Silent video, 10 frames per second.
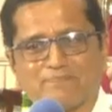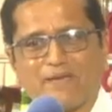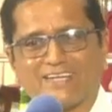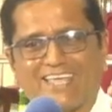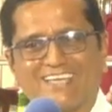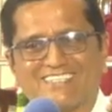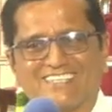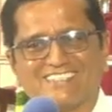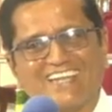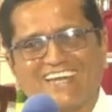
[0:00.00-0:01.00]

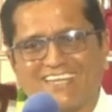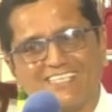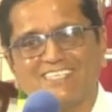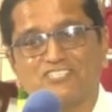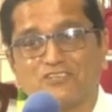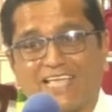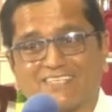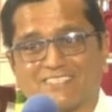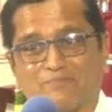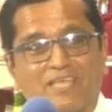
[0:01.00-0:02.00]
expectations, then at least he should
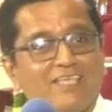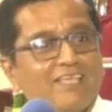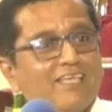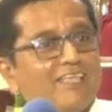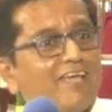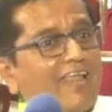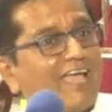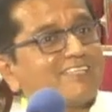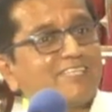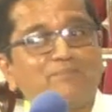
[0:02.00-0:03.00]
accept. Here
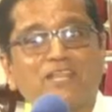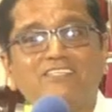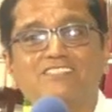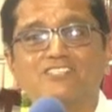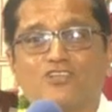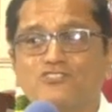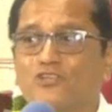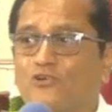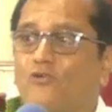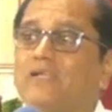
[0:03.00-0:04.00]
acceptance is
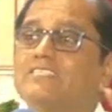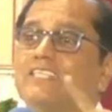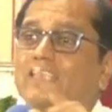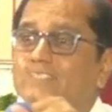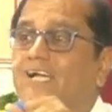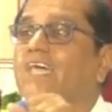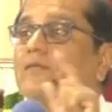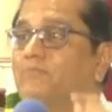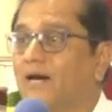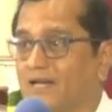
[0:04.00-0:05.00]
also low, means he's a
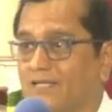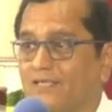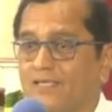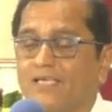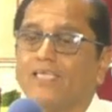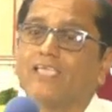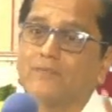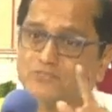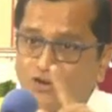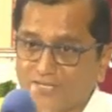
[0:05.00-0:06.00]
cribber. He
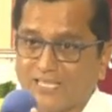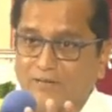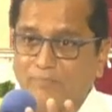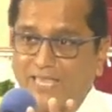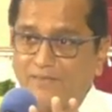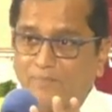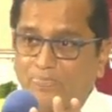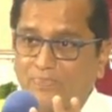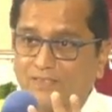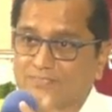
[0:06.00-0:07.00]
keeps on cribbing,
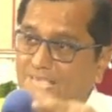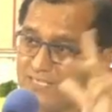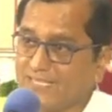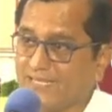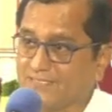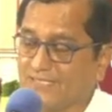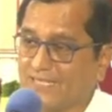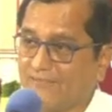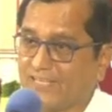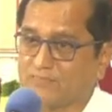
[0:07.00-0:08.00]
says he
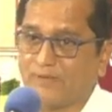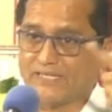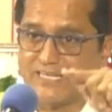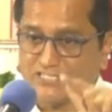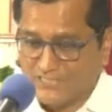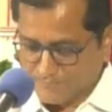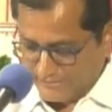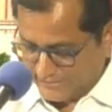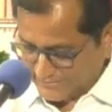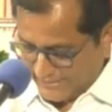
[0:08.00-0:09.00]
doesn't have expectations
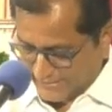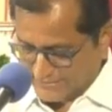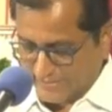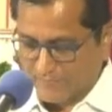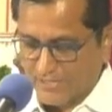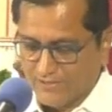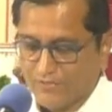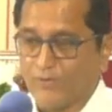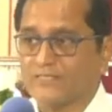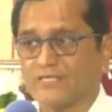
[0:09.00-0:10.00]
but doesn't accept.
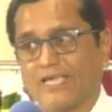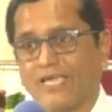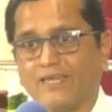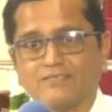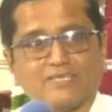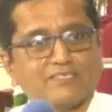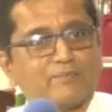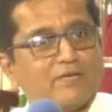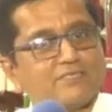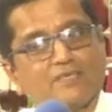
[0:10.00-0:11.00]
Once again, such
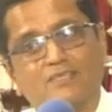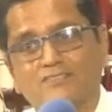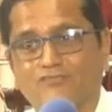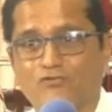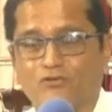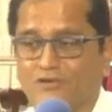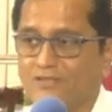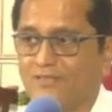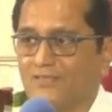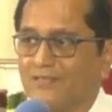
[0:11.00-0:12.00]
a person is a fool.
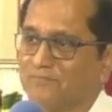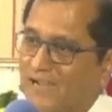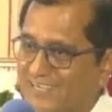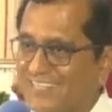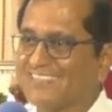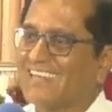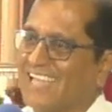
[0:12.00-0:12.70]
Pardon the